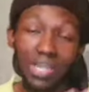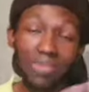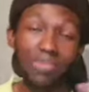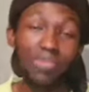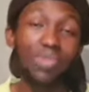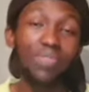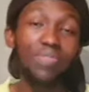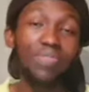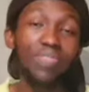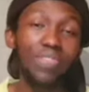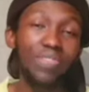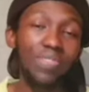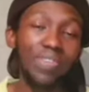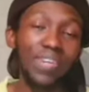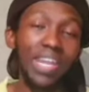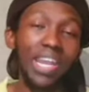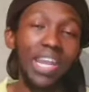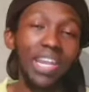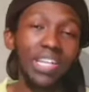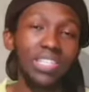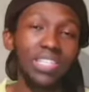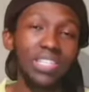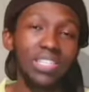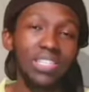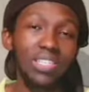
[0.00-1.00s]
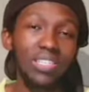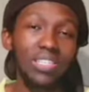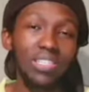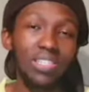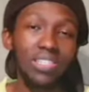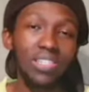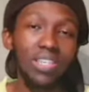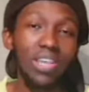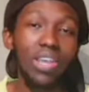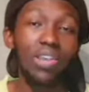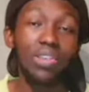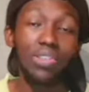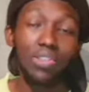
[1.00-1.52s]
and movie
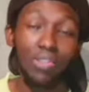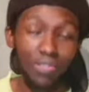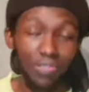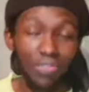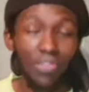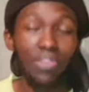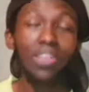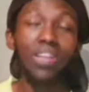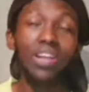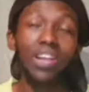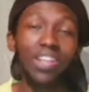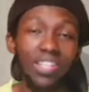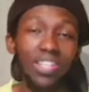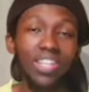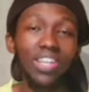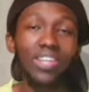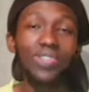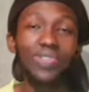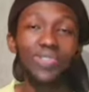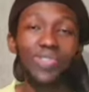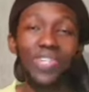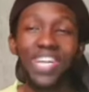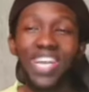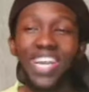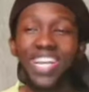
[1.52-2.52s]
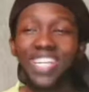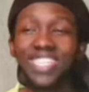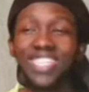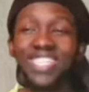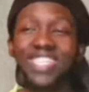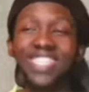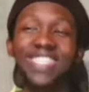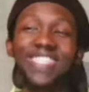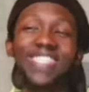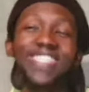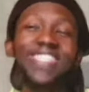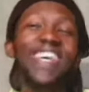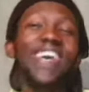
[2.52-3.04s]
reactions, the full uncut
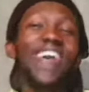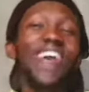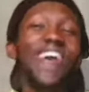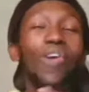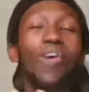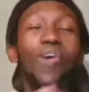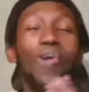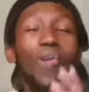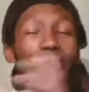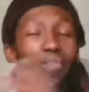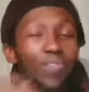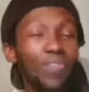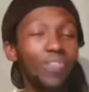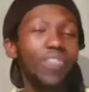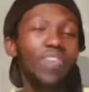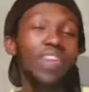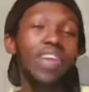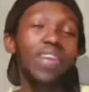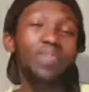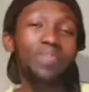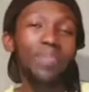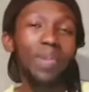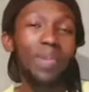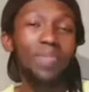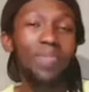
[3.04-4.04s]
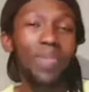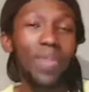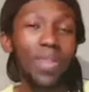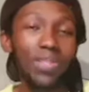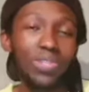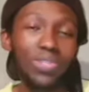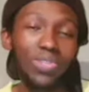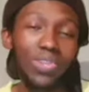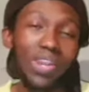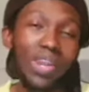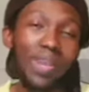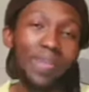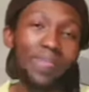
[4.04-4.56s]
reactions, over at my
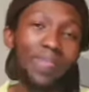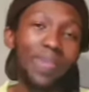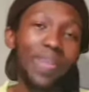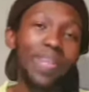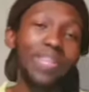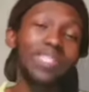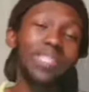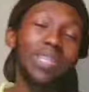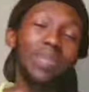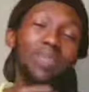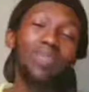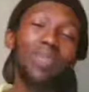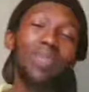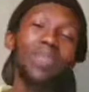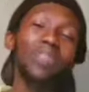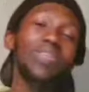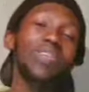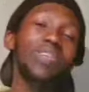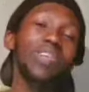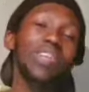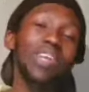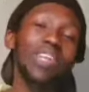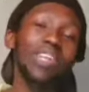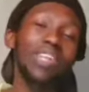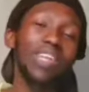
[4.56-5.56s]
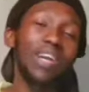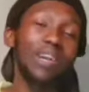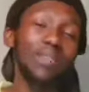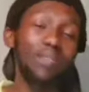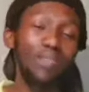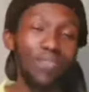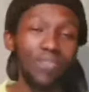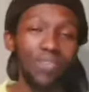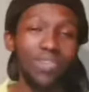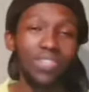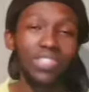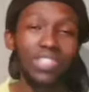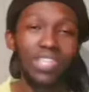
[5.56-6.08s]
Patreon page at
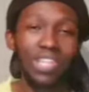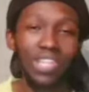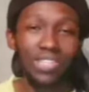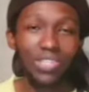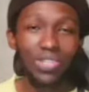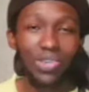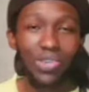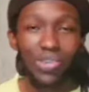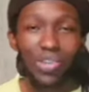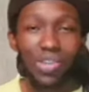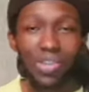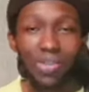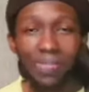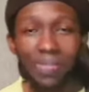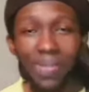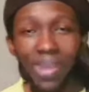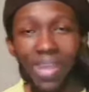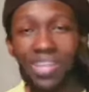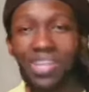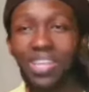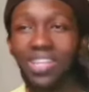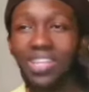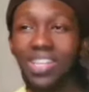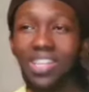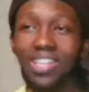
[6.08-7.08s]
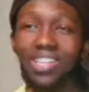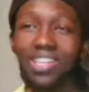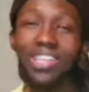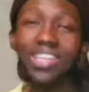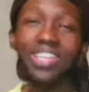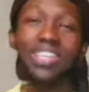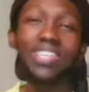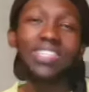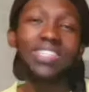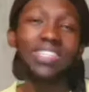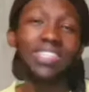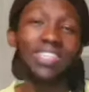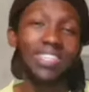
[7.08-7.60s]
patreon.com/coreharmonic. The link
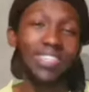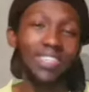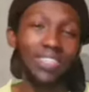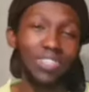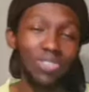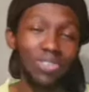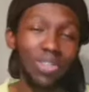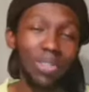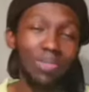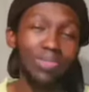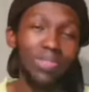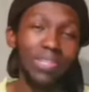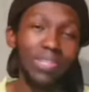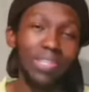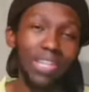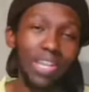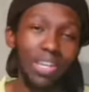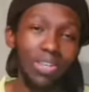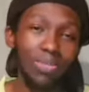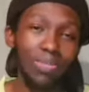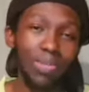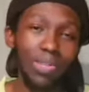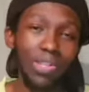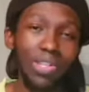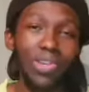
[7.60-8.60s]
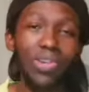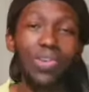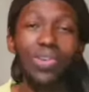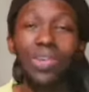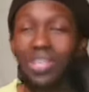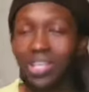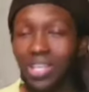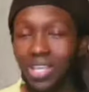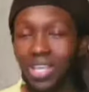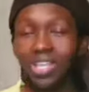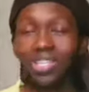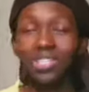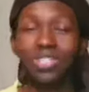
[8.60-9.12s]
is in the description down below
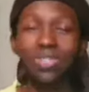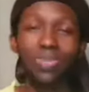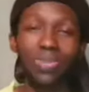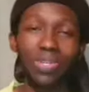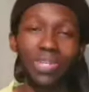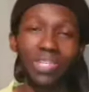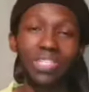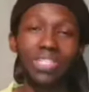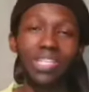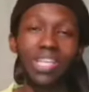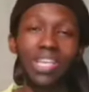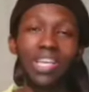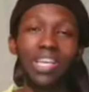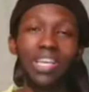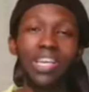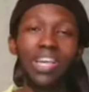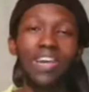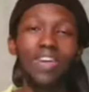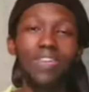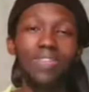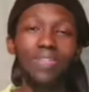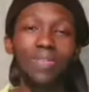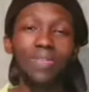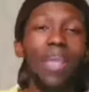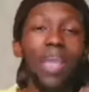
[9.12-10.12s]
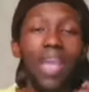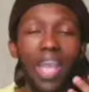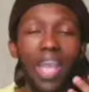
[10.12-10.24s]
in case you want to check it out.